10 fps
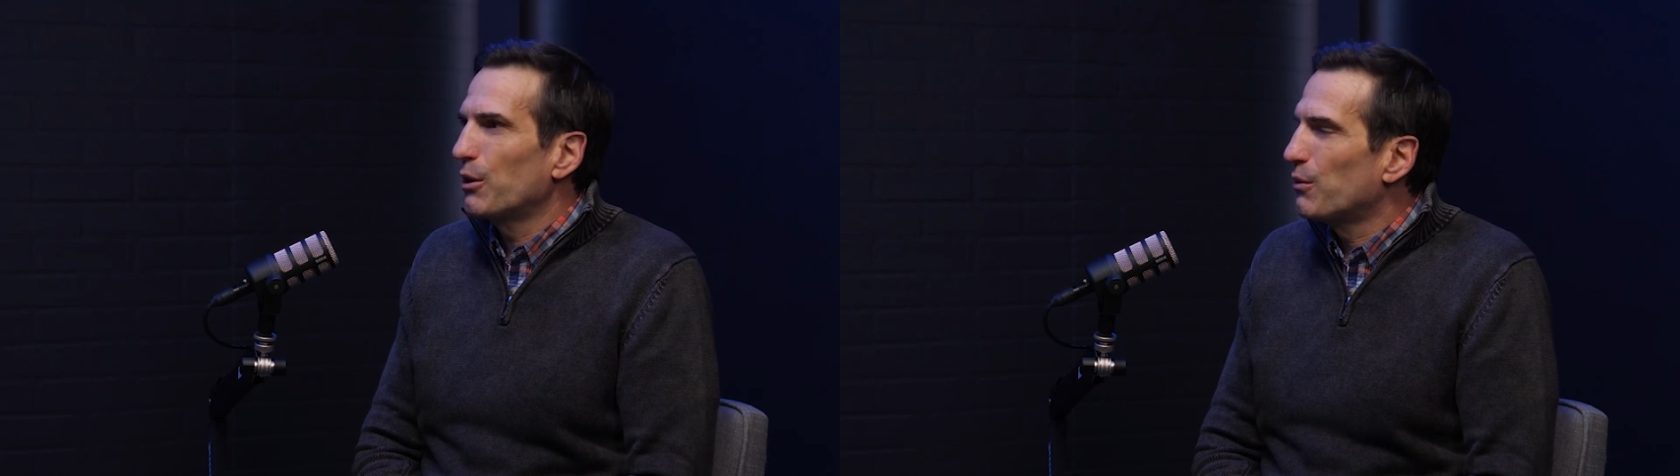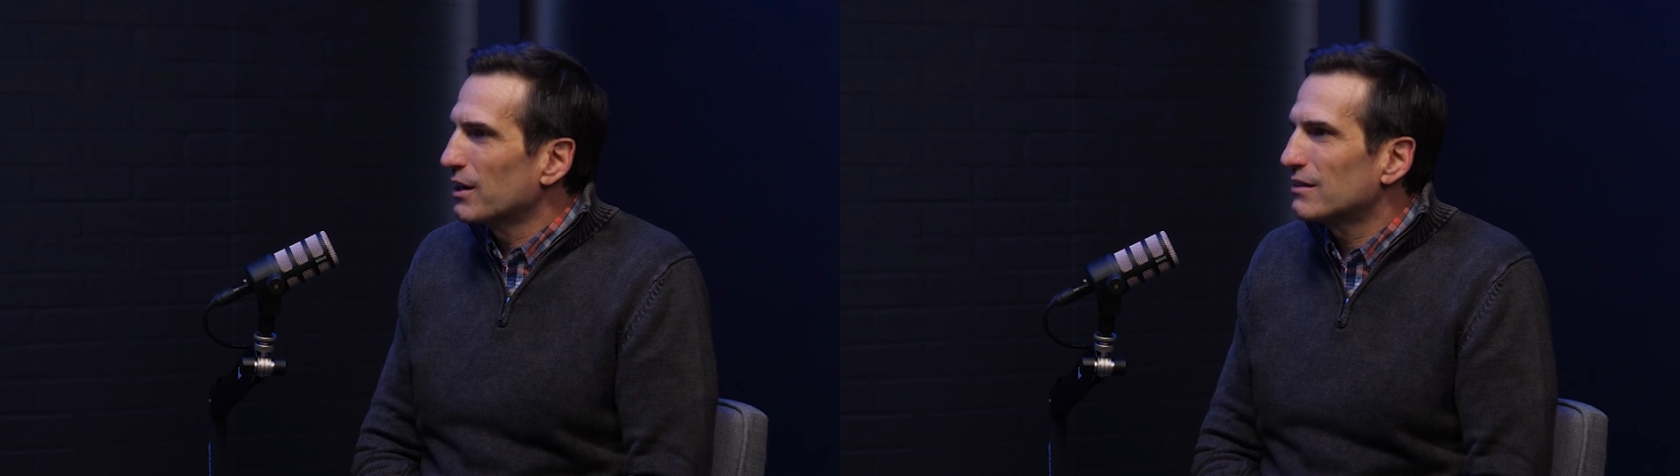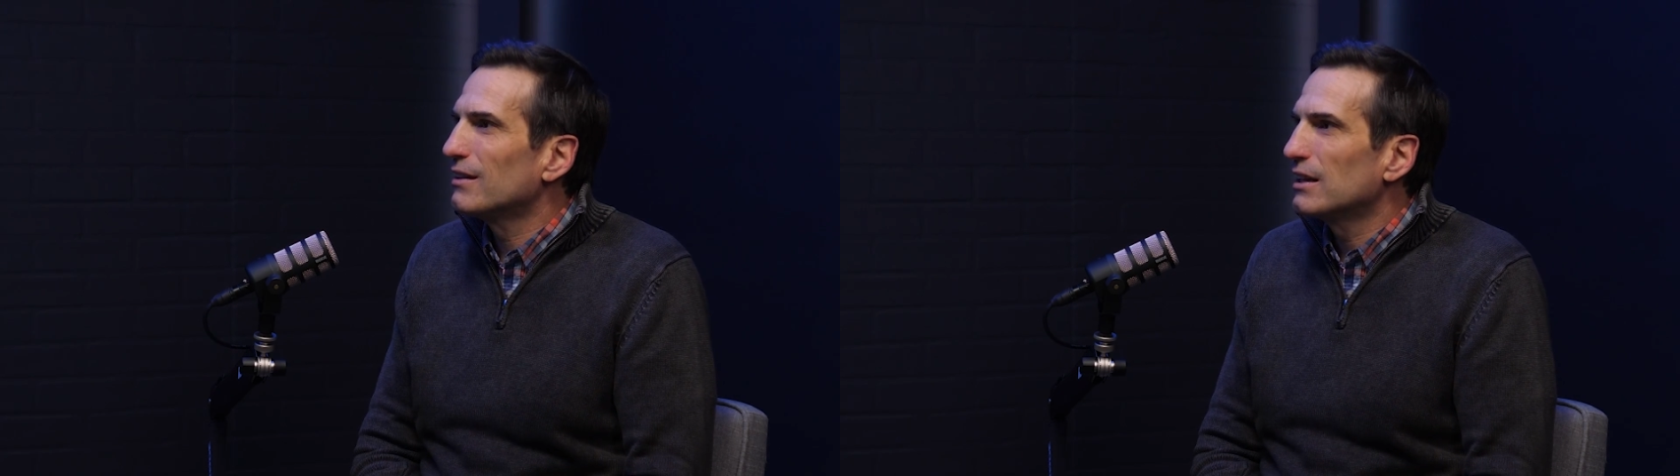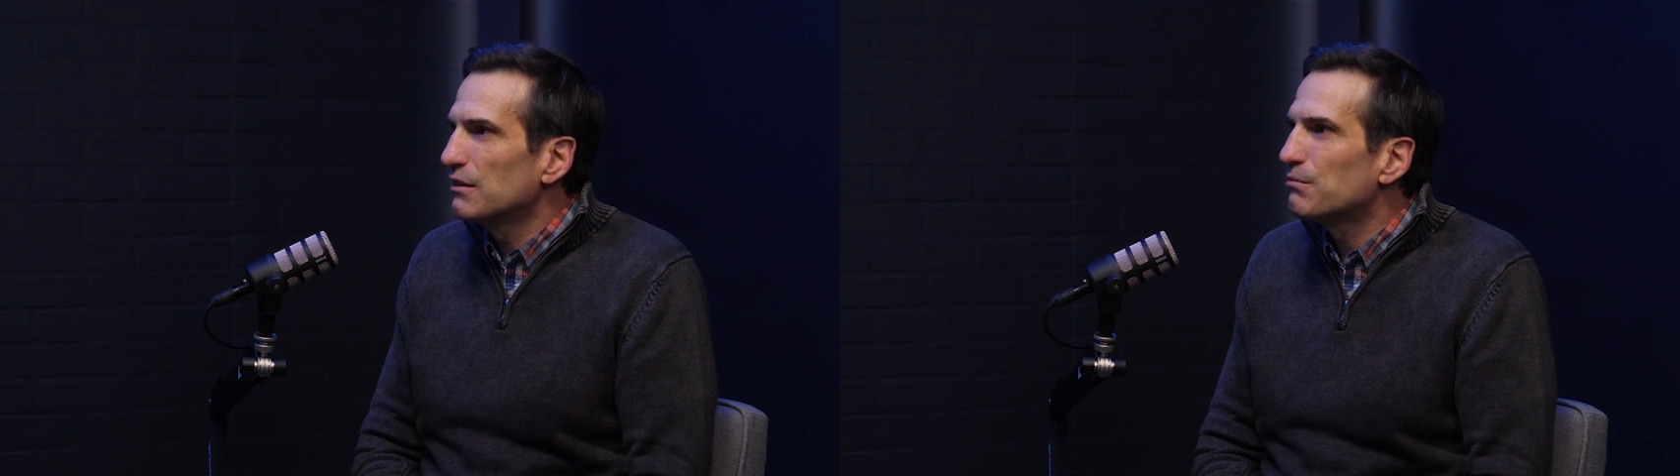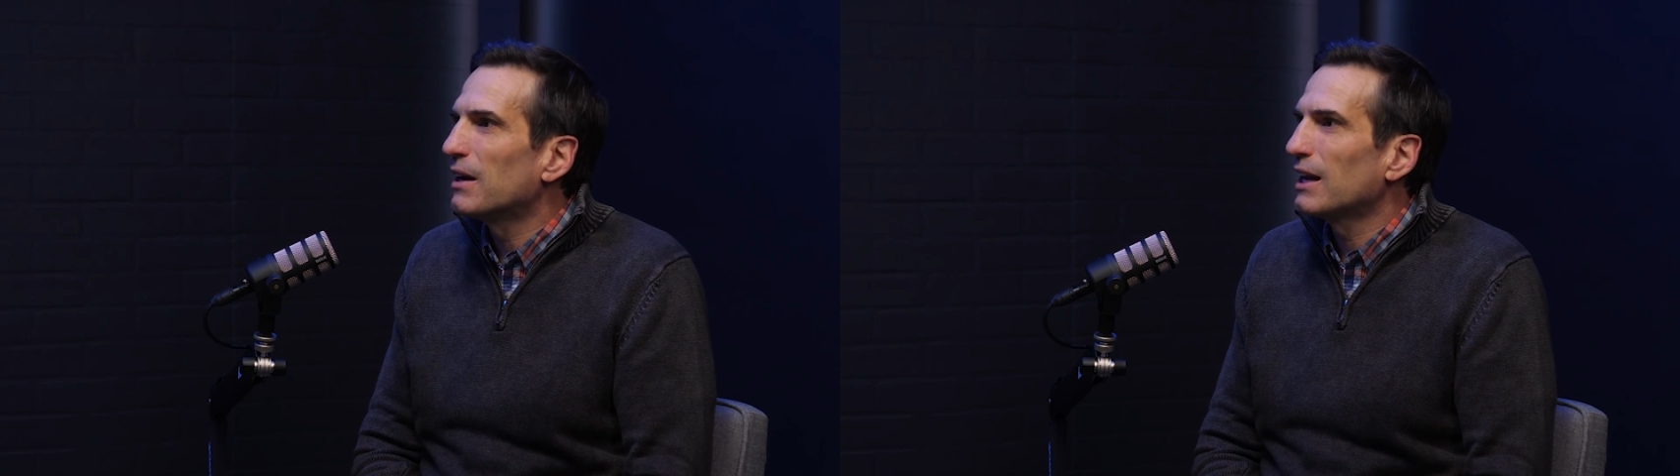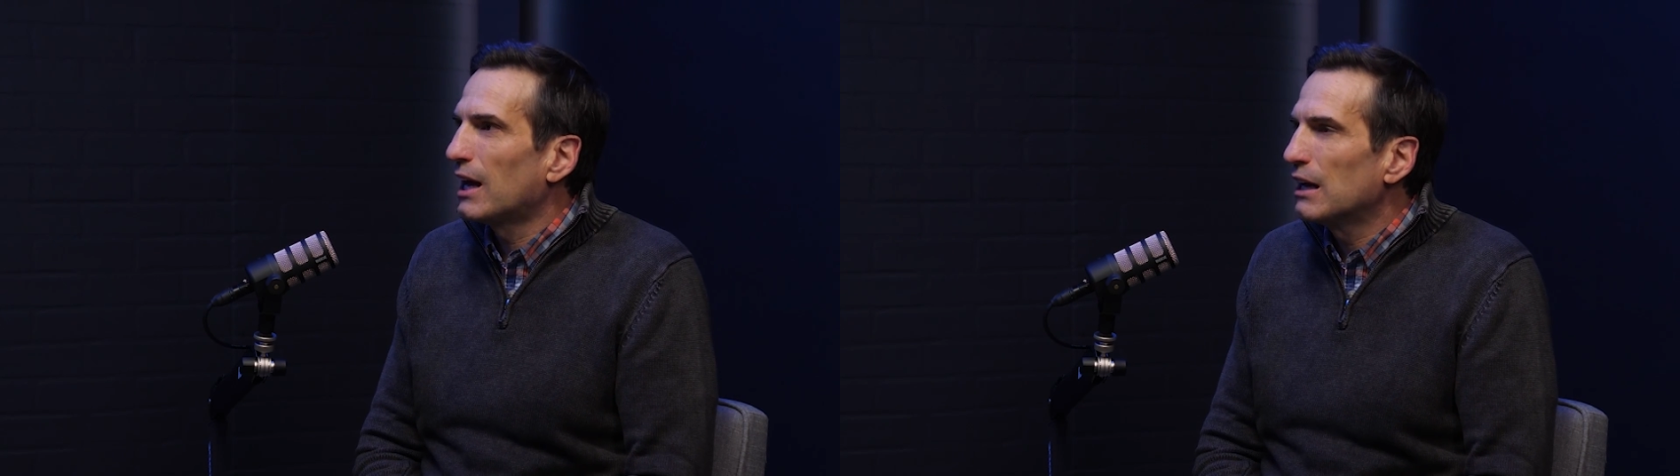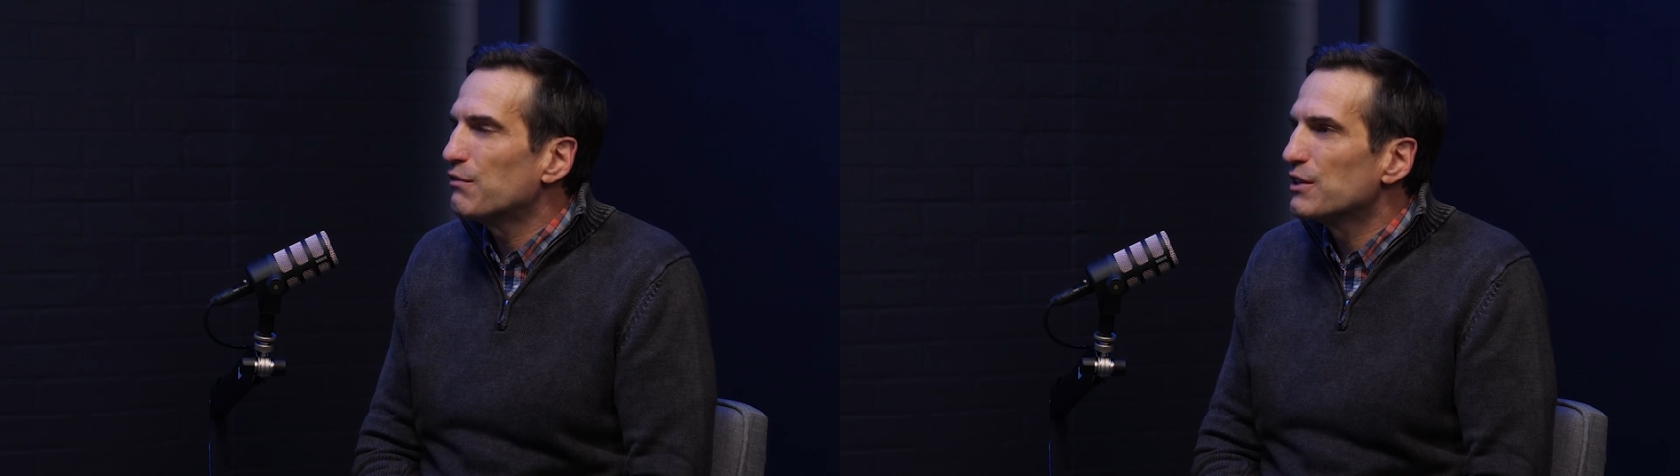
I want to live my life.